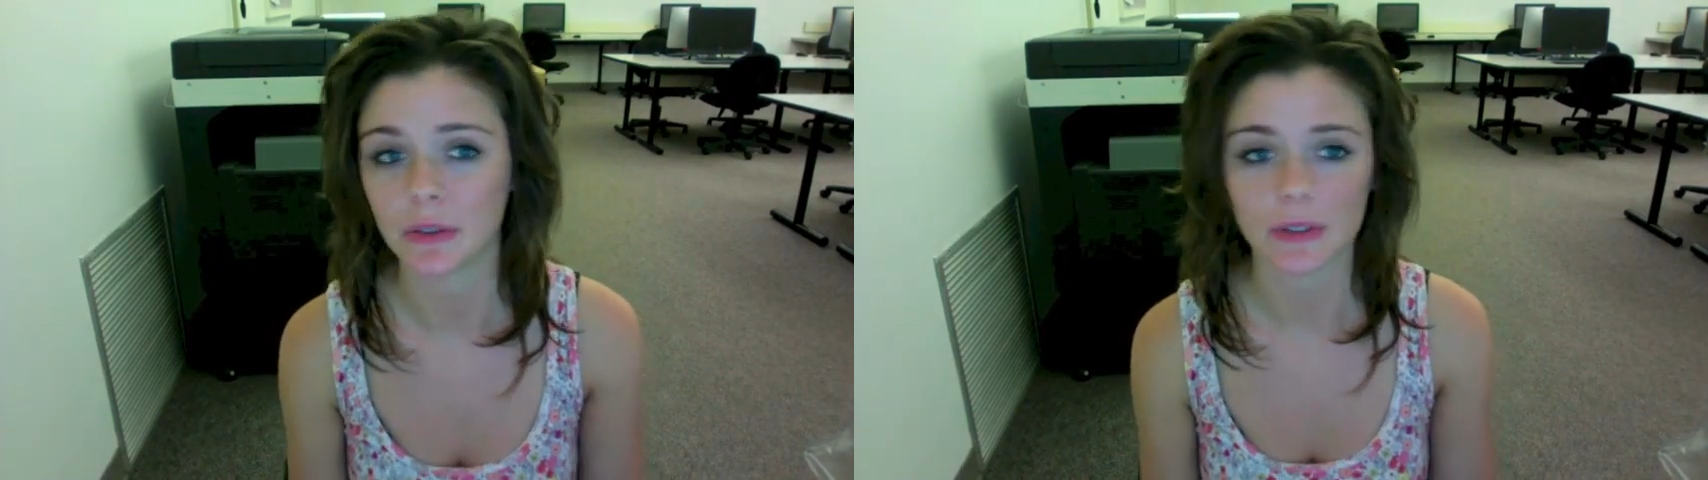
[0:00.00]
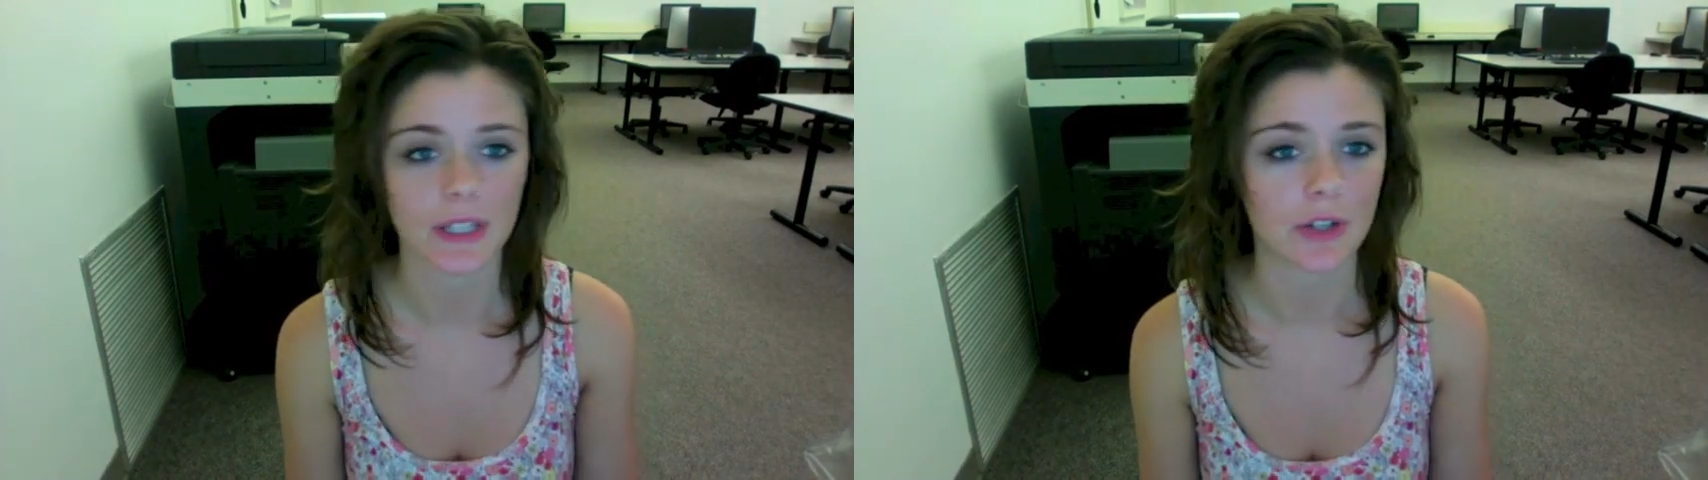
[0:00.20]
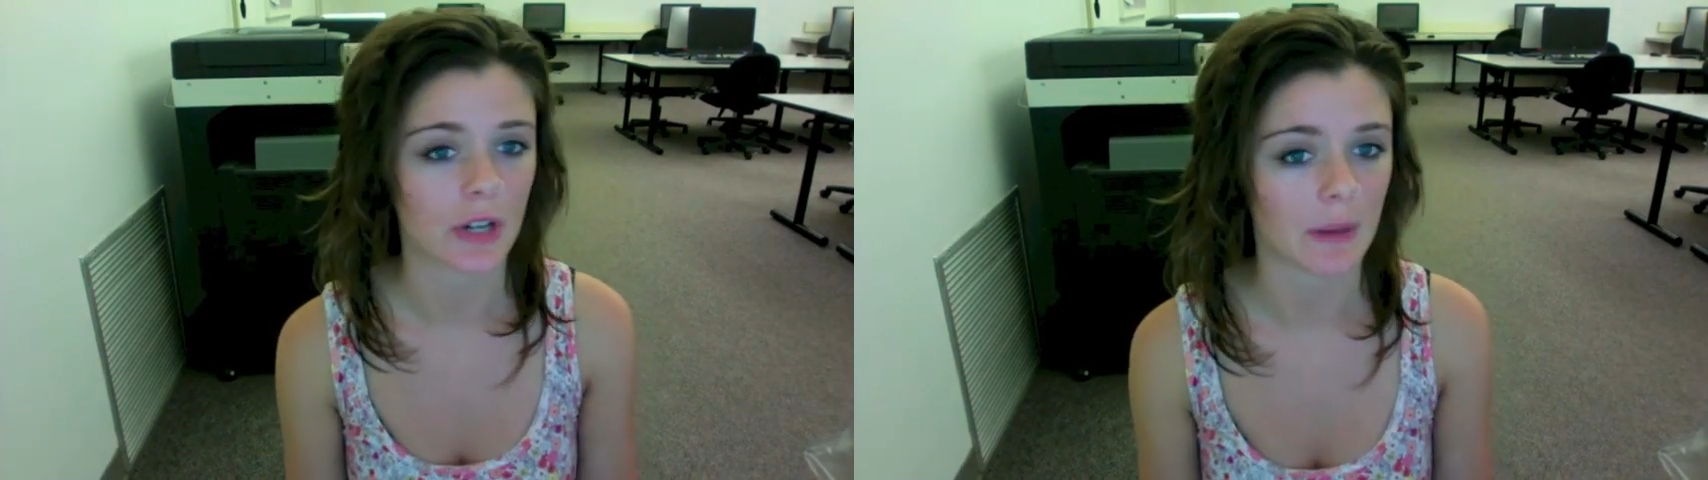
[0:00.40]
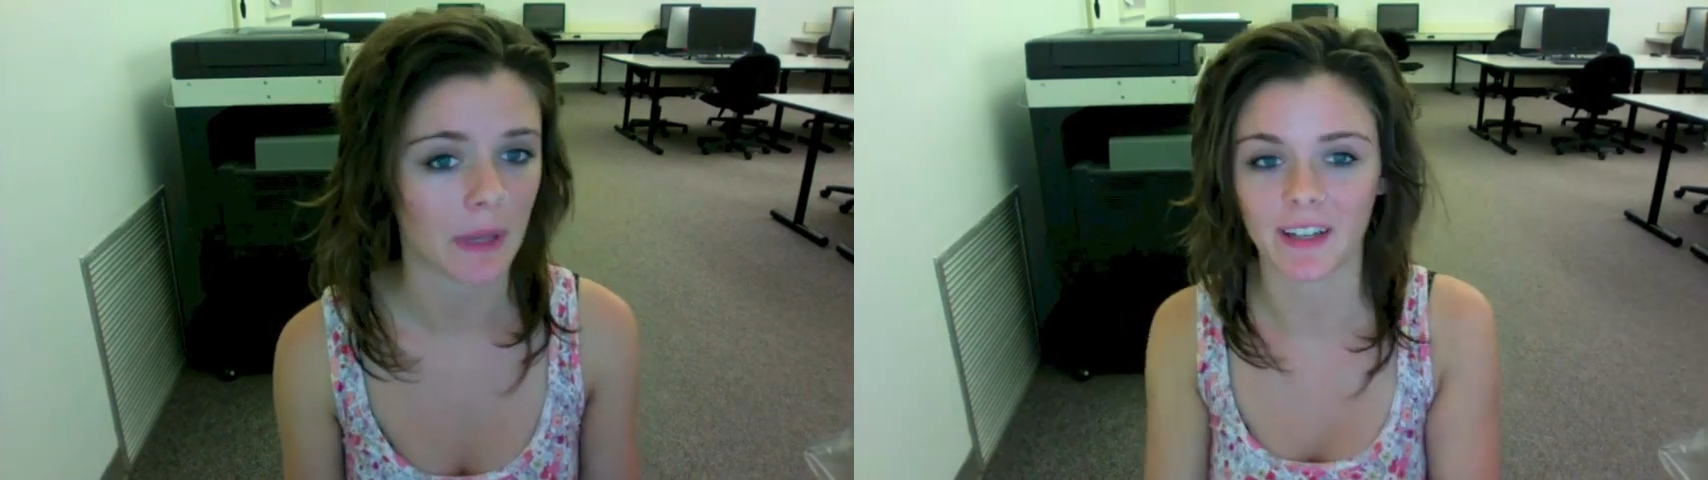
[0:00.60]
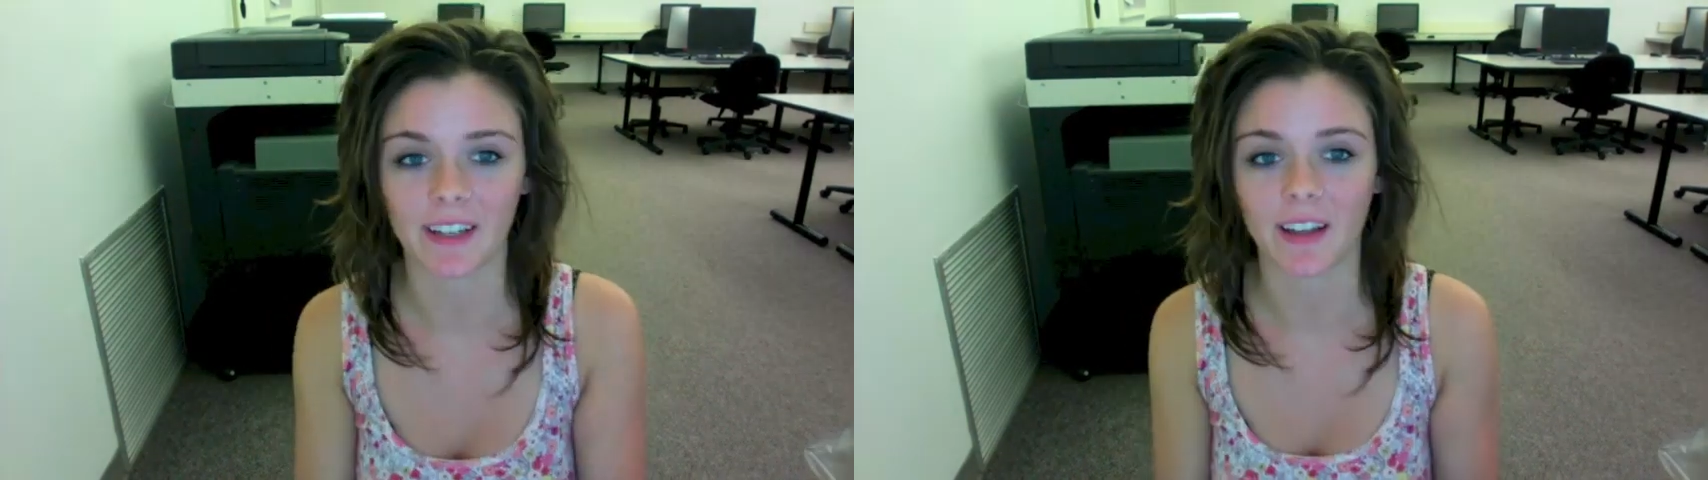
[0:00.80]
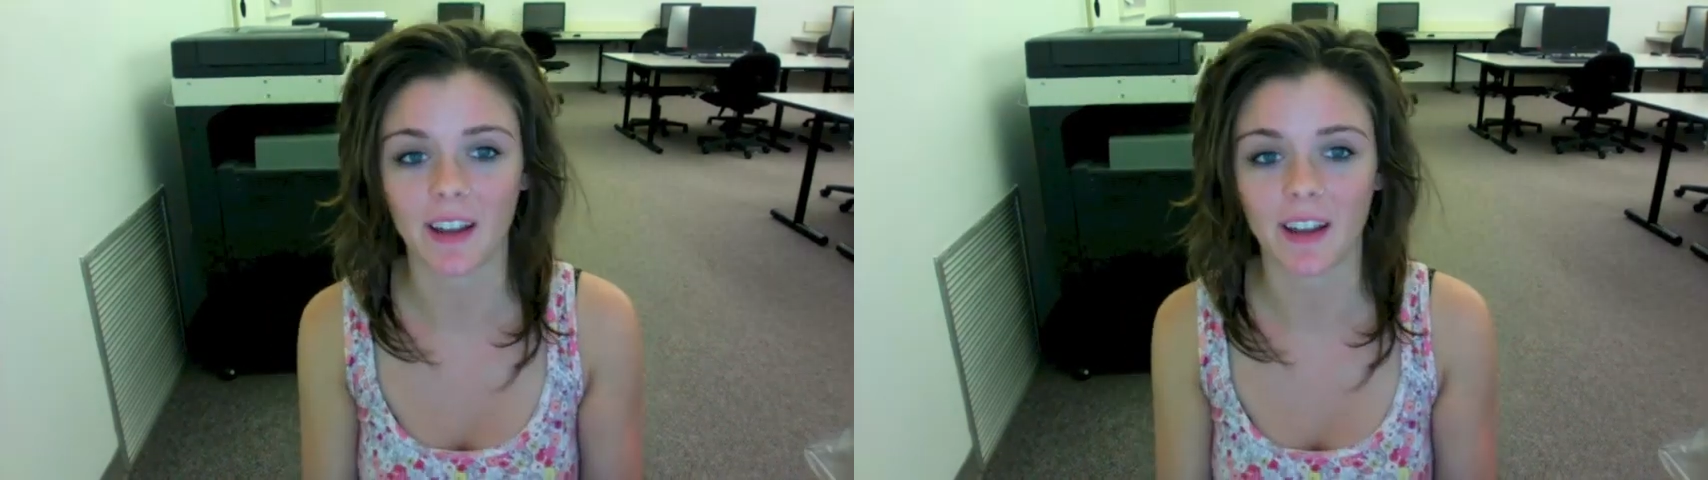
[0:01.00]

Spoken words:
lucid dreaming